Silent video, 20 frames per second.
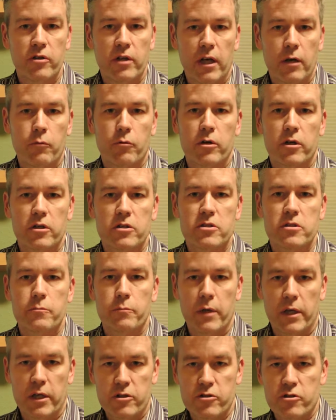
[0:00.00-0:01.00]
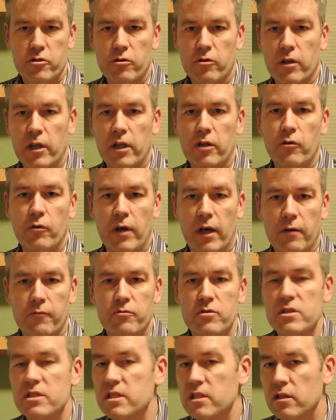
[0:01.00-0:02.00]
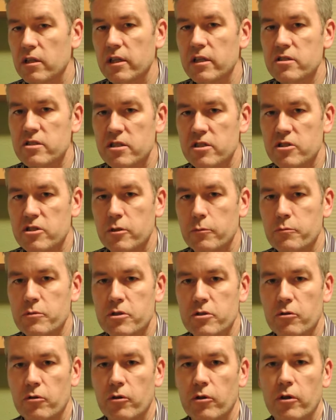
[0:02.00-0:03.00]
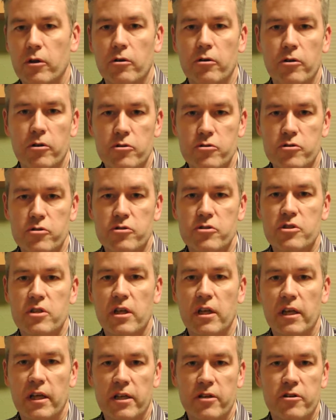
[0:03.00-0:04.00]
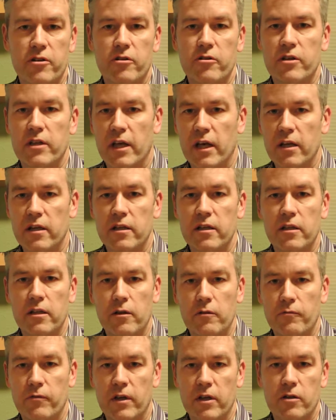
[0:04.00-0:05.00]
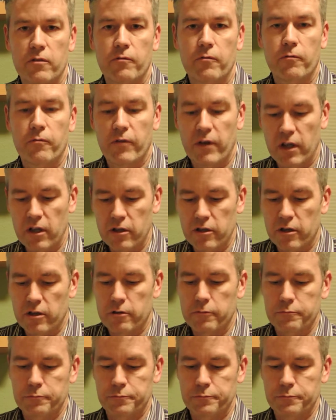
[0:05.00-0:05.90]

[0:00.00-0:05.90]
networks, and make sure that you have resilient systems so that your users can get to your data in the event of a failure.